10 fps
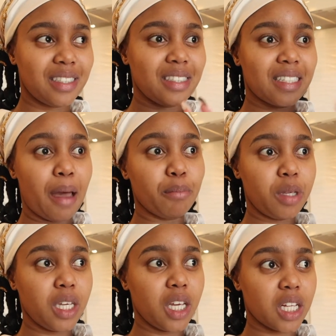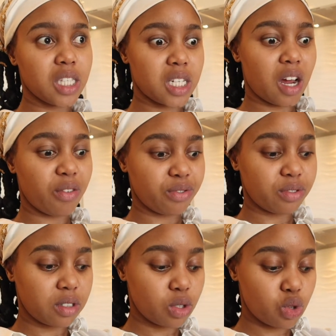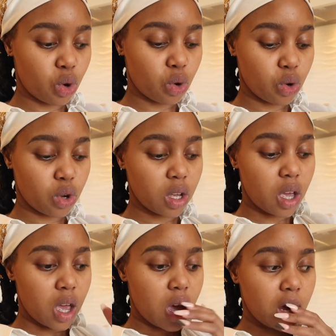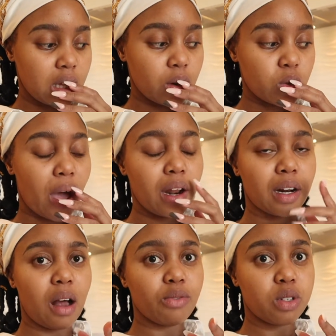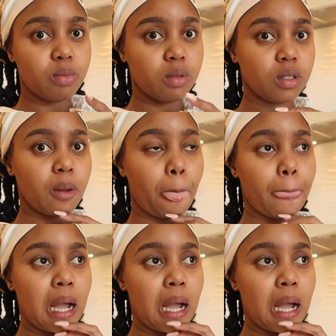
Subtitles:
dampy and stuff, so that was quite uncomfortable.